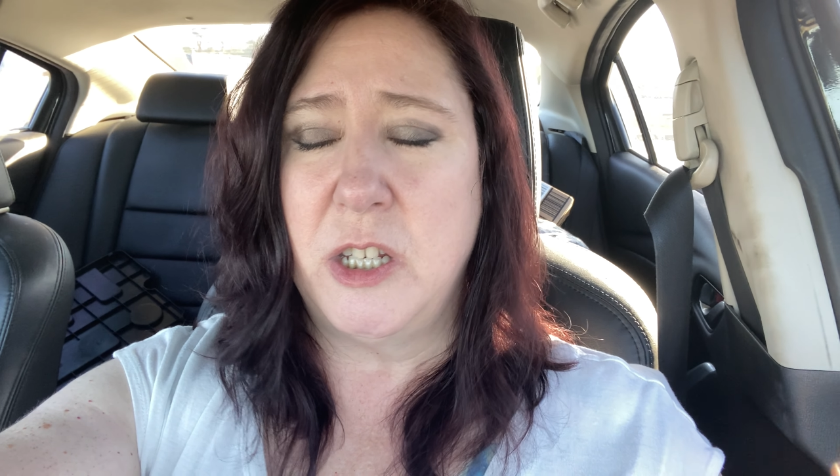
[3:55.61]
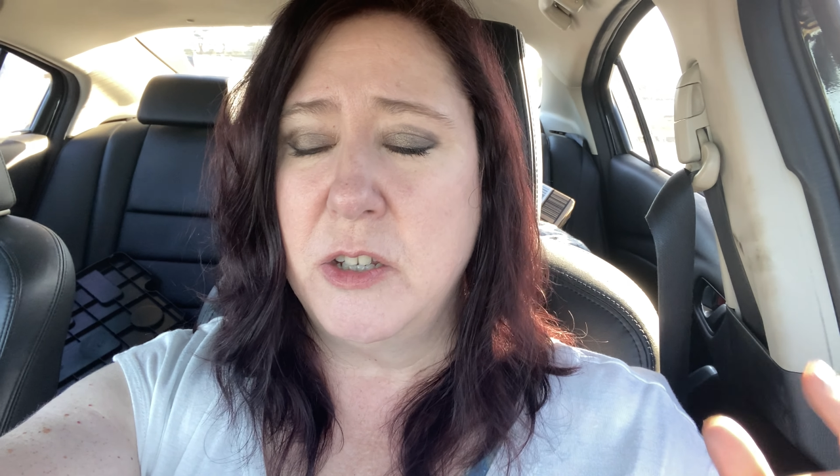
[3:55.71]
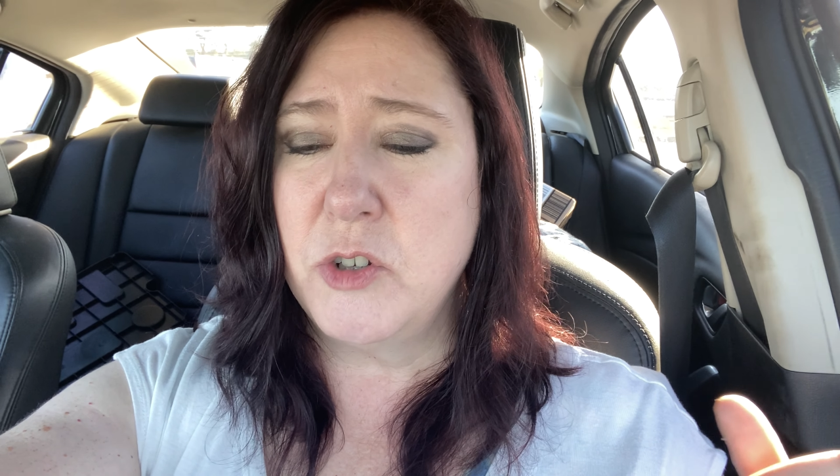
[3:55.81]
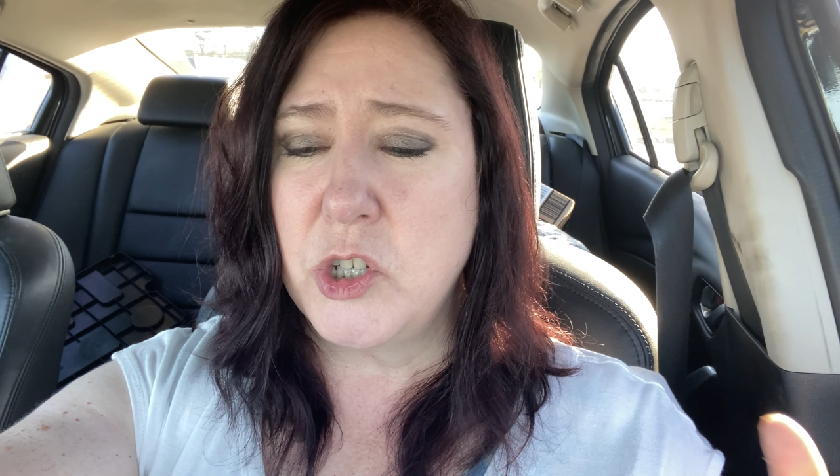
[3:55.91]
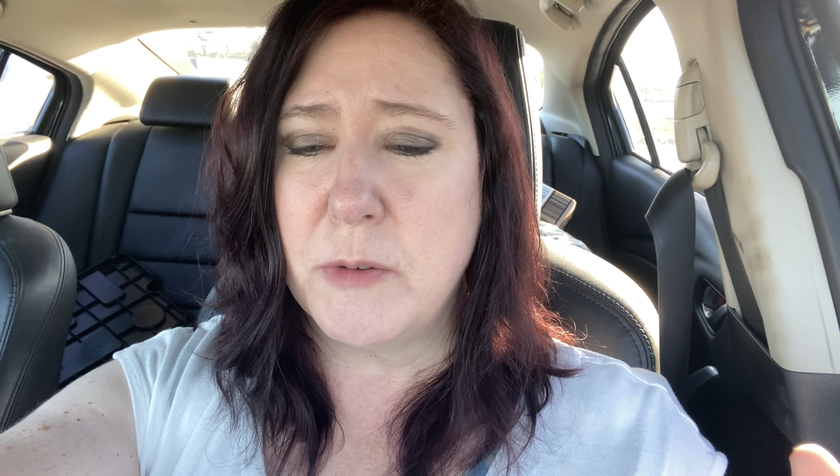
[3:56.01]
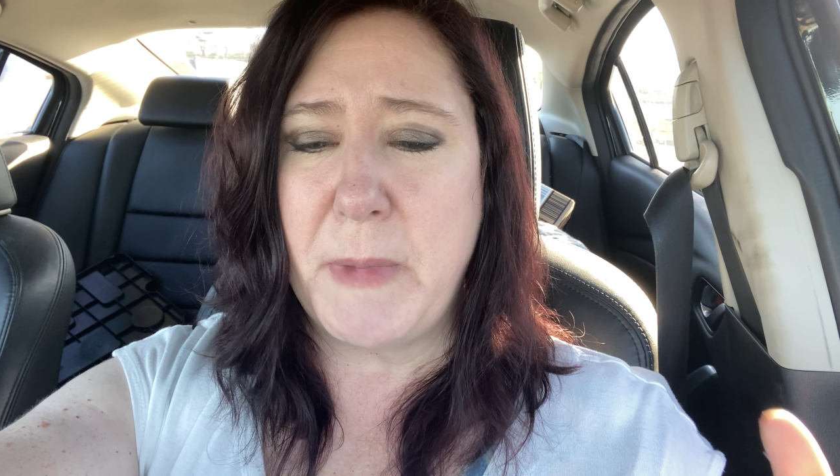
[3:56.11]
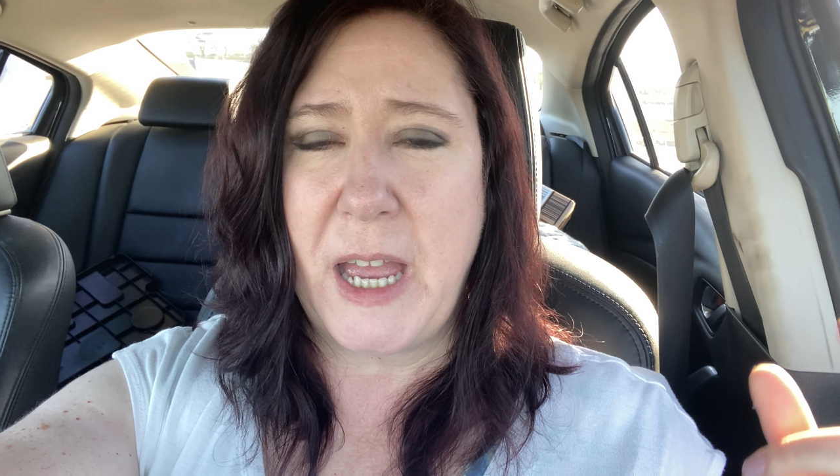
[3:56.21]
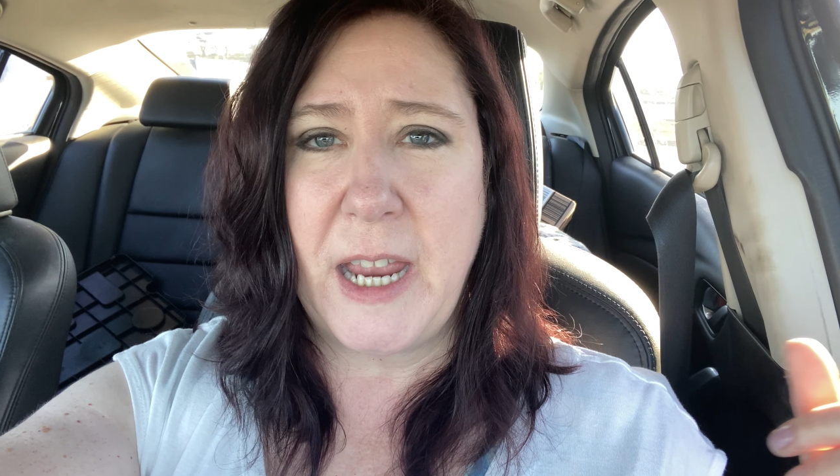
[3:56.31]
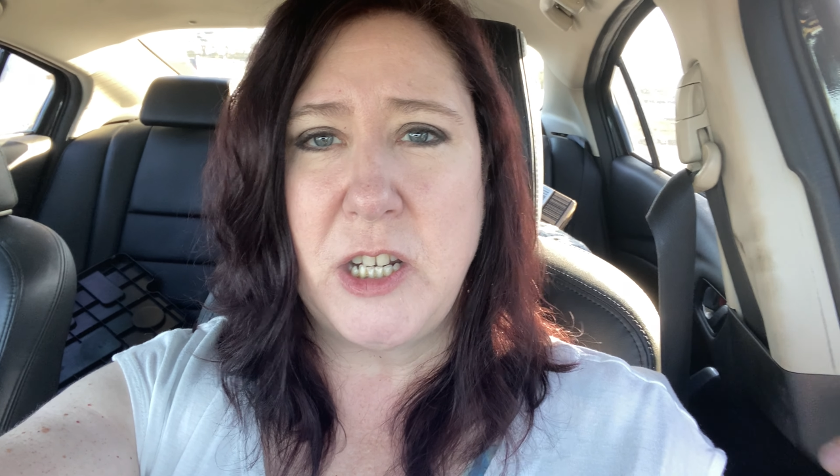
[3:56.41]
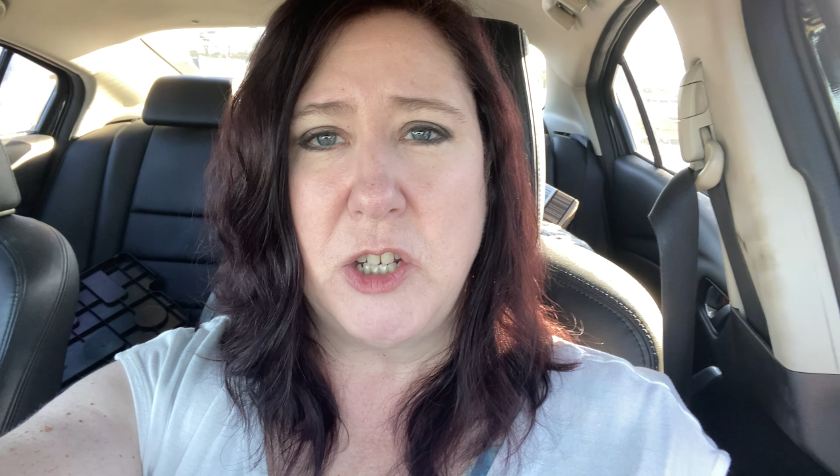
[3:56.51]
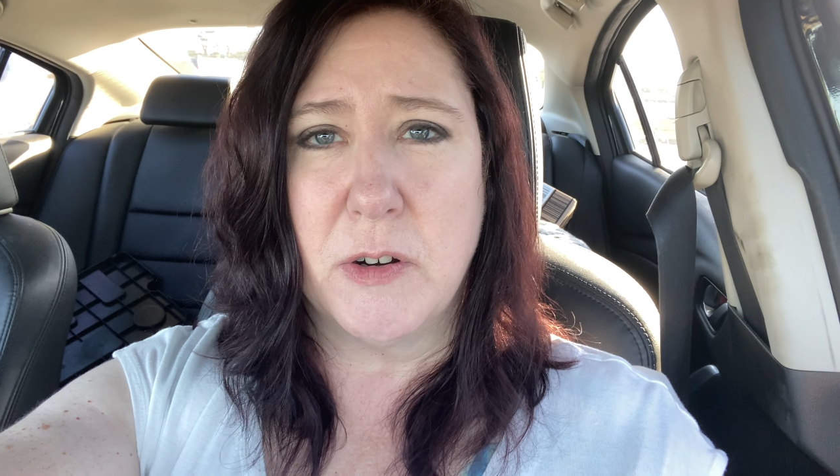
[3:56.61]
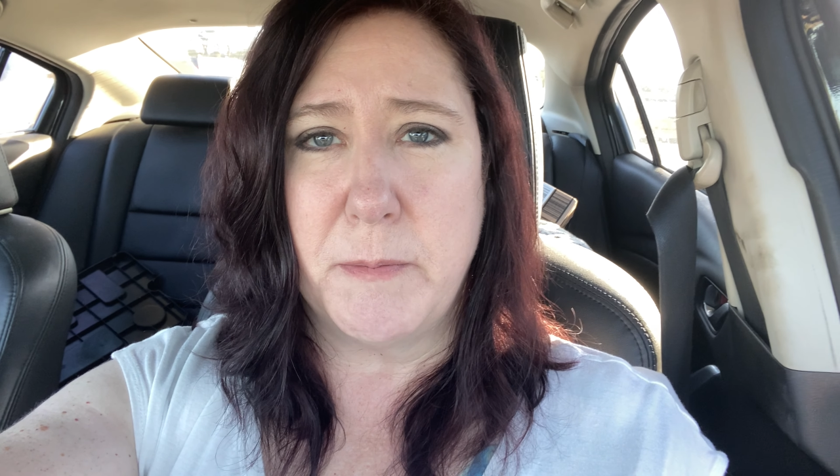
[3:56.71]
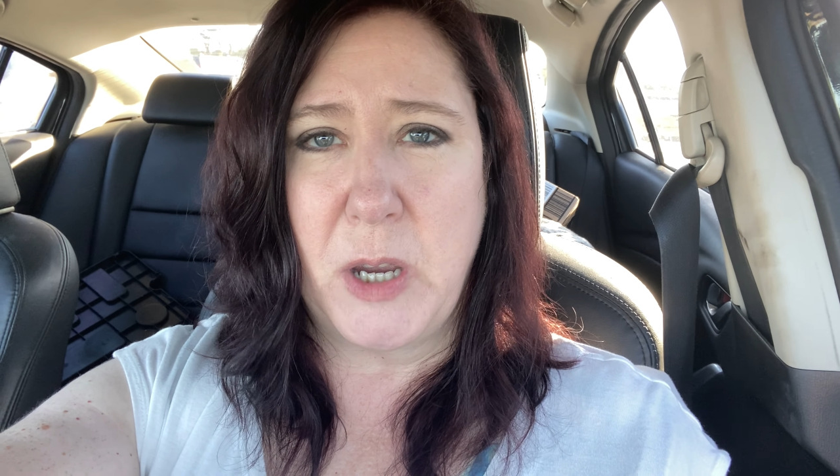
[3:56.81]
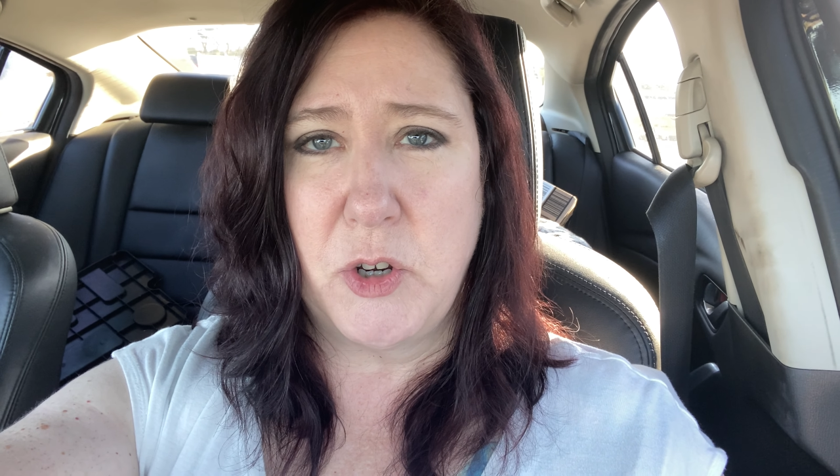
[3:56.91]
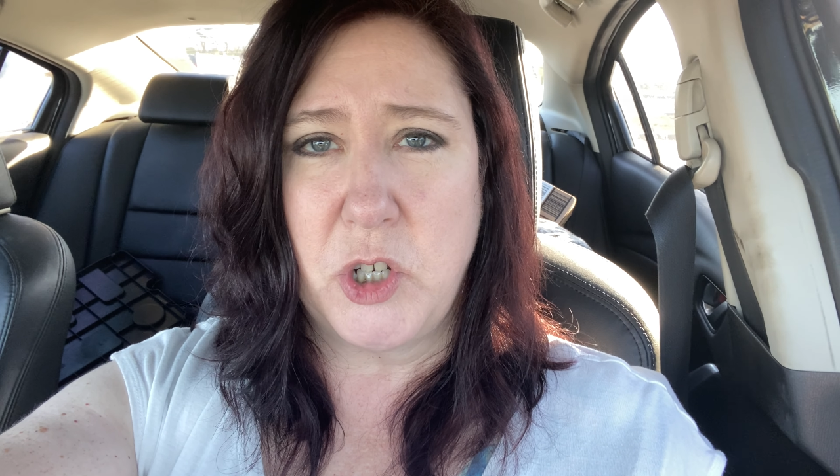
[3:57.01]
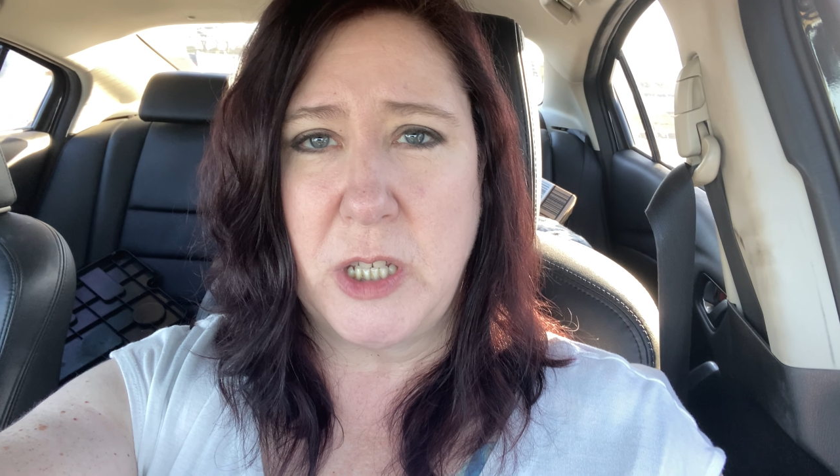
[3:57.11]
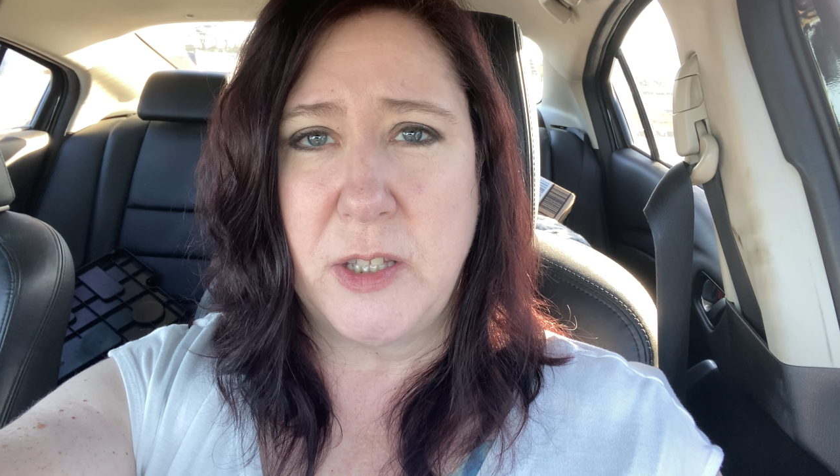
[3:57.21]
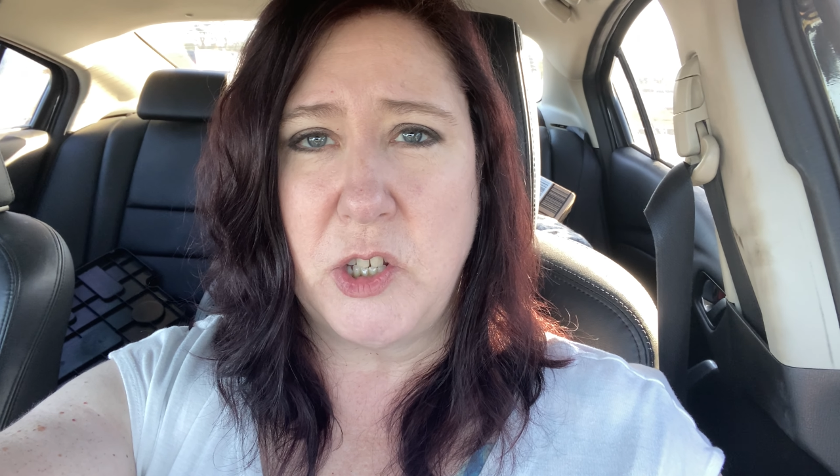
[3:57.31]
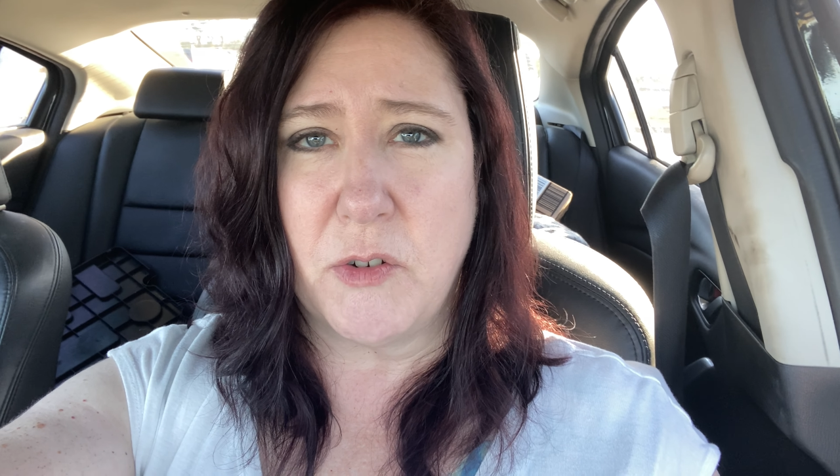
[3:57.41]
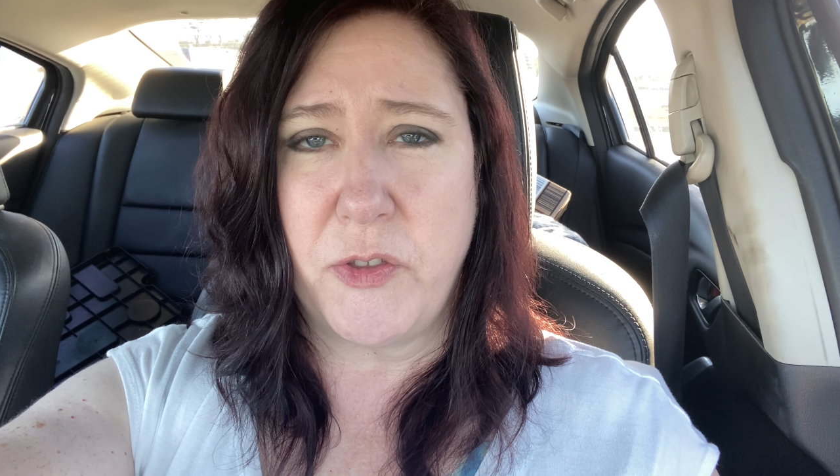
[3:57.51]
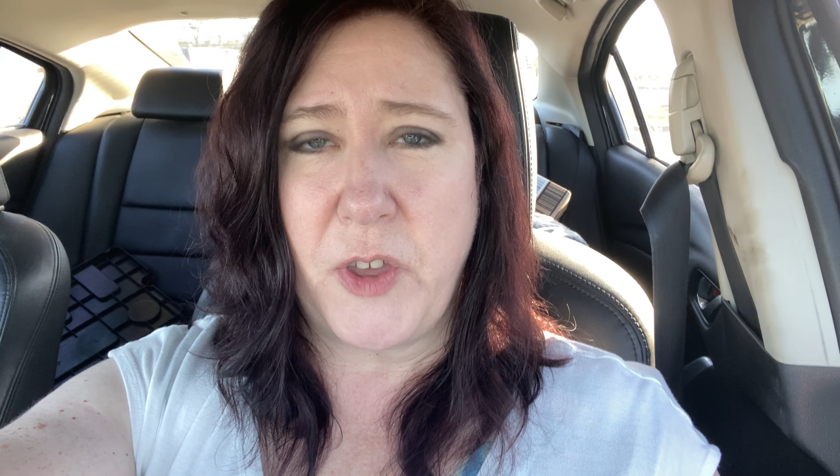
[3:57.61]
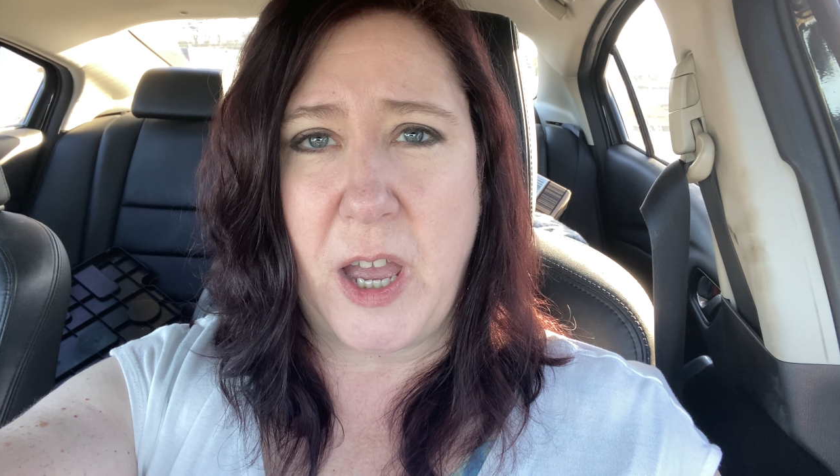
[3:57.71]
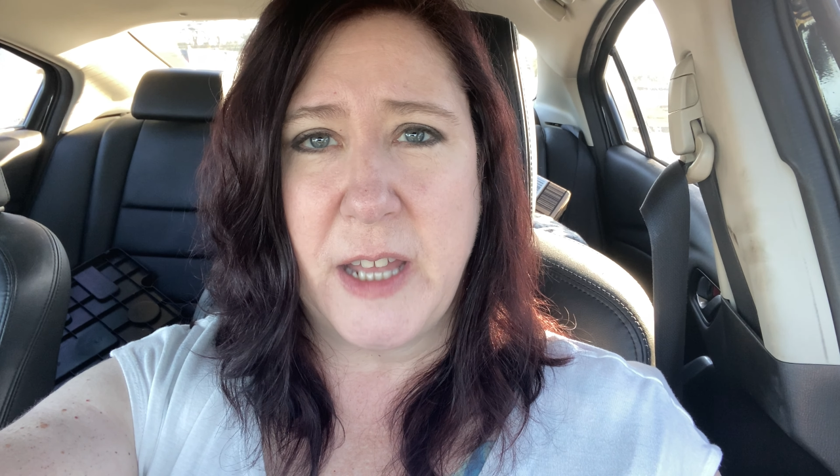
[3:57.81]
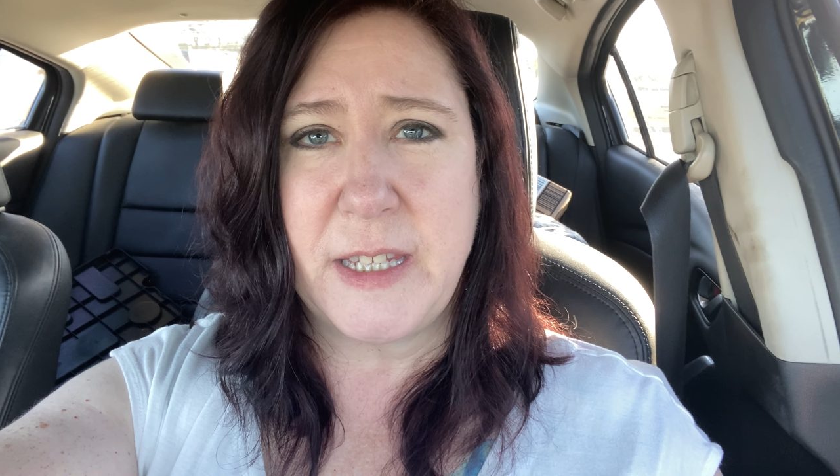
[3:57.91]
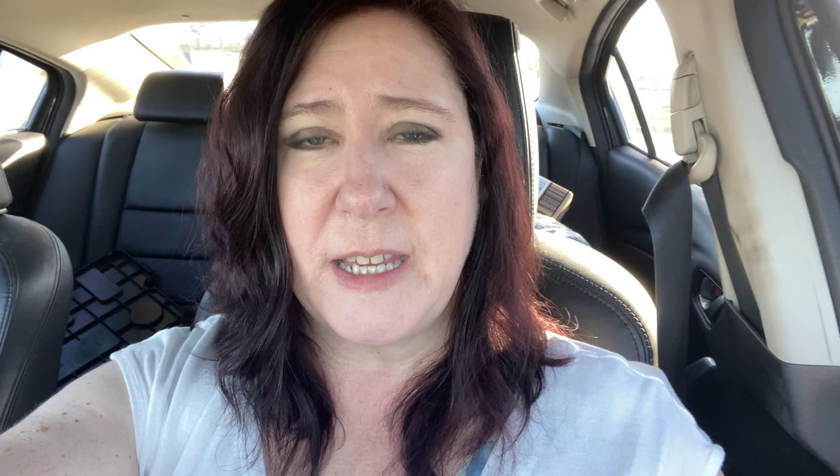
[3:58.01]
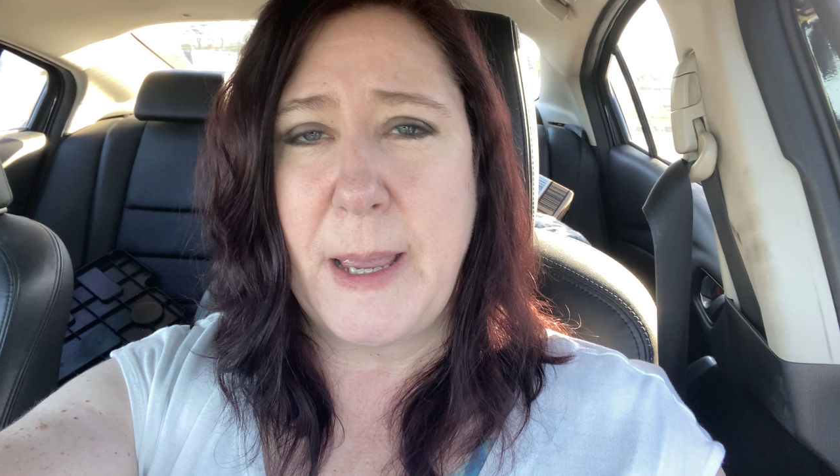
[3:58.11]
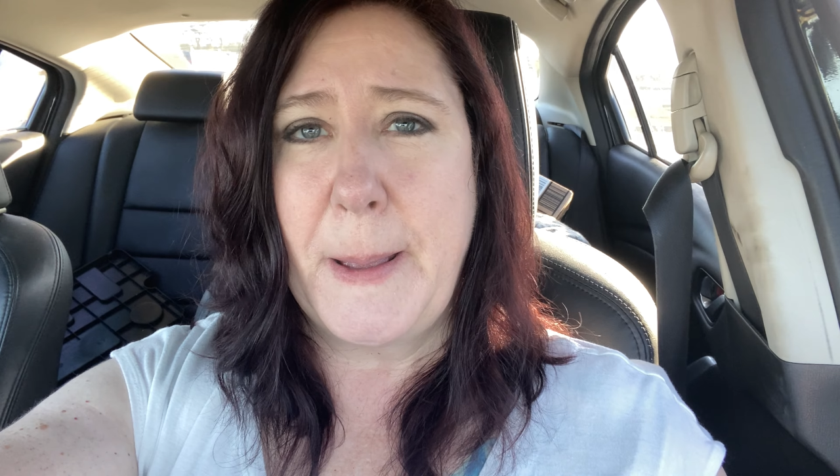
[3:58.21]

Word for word: use your mind, your emotions, your thoughts